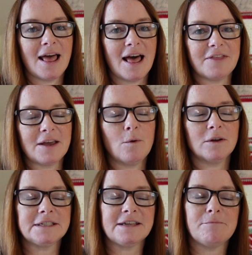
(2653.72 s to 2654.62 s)
I think
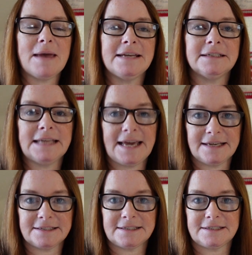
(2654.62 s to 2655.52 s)
once I've made a
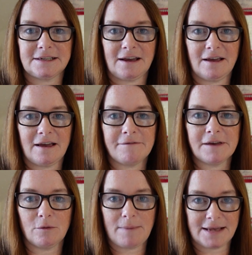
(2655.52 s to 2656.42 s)
list, I
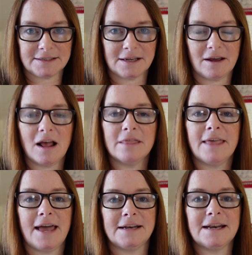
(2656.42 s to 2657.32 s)
feel better, and
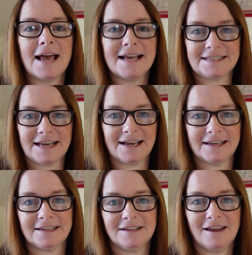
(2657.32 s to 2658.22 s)
then as
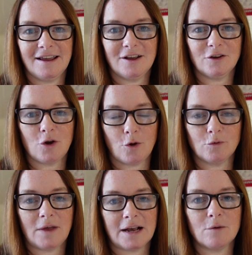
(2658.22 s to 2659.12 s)
I go,
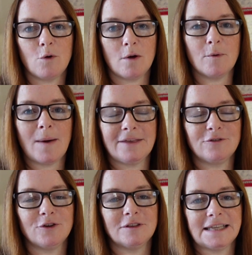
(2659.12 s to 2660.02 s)
I can work my way
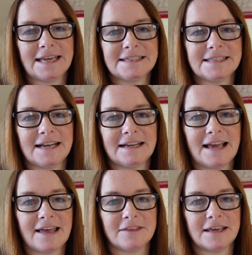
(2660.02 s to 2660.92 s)
through the list then and
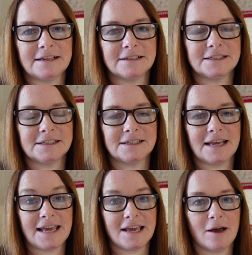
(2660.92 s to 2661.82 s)
get things
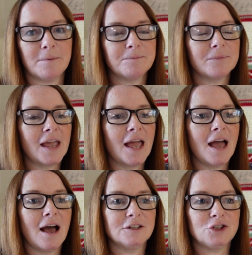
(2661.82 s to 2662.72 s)
here.
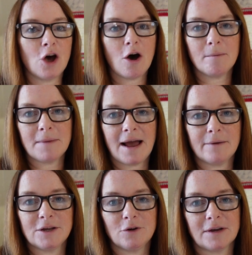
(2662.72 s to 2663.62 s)
Tom,
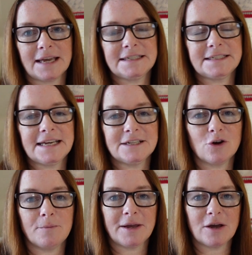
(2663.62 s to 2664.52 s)
our youngest, he's
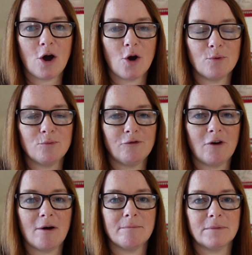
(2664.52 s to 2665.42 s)
coming home
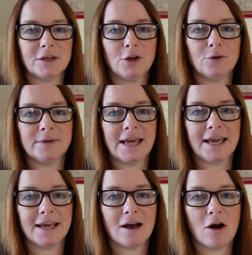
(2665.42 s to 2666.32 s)
from
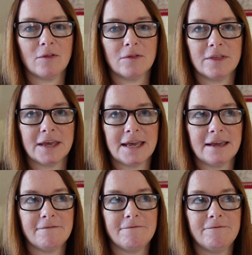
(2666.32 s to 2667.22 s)
uni on the,